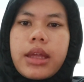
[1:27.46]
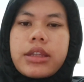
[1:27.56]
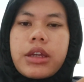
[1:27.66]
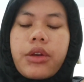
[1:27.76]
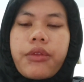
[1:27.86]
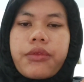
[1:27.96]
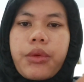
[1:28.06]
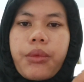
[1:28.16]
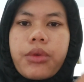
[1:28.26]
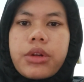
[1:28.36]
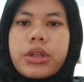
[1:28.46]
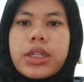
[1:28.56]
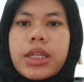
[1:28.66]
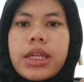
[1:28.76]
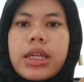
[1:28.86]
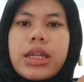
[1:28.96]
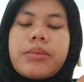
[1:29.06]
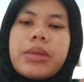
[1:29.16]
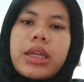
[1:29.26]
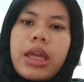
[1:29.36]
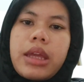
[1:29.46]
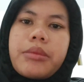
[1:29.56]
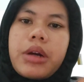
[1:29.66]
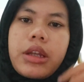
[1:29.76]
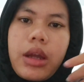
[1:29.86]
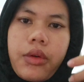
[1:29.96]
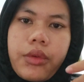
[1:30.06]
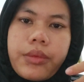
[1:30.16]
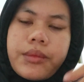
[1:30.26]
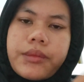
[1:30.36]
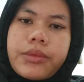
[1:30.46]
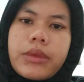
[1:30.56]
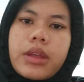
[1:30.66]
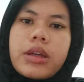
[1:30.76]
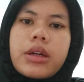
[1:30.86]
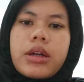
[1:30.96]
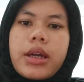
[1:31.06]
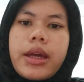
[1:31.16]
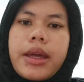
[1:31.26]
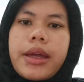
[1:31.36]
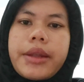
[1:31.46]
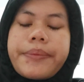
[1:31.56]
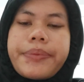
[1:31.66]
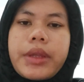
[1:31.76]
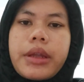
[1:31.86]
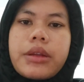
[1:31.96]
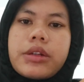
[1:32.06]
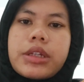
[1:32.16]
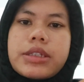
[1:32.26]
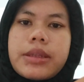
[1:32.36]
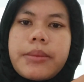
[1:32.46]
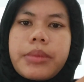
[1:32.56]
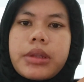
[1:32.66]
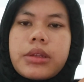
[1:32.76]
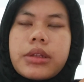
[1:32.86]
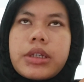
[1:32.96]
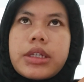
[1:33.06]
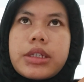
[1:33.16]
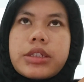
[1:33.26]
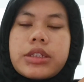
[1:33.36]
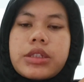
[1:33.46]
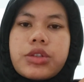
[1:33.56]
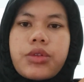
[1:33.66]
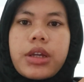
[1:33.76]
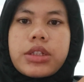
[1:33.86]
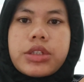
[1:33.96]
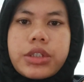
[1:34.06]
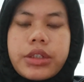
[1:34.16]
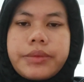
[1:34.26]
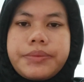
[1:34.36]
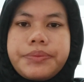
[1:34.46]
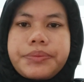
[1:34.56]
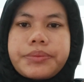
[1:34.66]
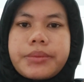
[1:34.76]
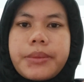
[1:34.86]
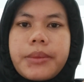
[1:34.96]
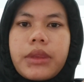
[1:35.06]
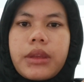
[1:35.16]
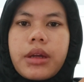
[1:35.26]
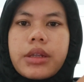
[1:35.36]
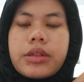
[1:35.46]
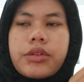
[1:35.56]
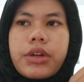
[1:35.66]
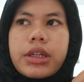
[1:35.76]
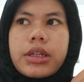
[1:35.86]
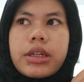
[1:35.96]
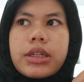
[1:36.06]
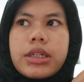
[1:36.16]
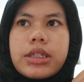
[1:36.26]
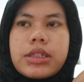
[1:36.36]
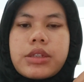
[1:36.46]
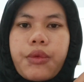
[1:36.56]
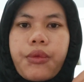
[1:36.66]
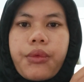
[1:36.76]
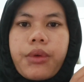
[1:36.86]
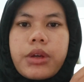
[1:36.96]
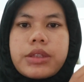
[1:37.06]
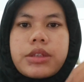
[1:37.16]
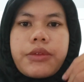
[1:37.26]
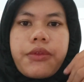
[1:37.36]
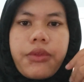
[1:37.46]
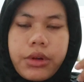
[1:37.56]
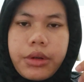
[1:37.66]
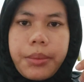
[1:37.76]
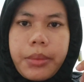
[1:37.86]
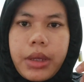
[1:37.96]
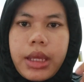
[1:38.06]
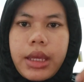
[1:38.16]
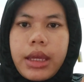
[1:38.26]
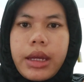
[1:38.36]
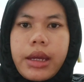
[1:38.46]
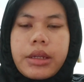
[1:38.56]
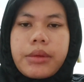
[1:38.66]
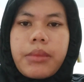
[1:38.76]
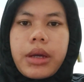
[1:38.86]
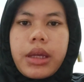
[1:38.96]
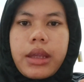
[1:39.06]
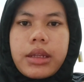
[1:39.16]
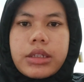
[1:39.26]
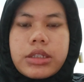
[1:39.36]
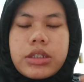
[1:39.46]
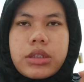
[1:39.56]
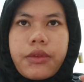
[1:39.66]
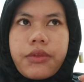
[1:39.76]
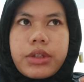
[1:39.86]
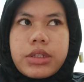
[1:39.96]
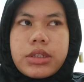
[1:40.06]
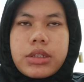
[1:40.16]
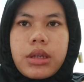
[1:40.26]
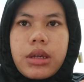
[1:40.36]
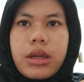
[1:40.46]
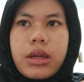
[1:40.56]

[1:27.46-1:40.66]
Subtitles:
at the end of the word, it became a noun. And another example is direction. Direct is a verb, and then by adding the suffix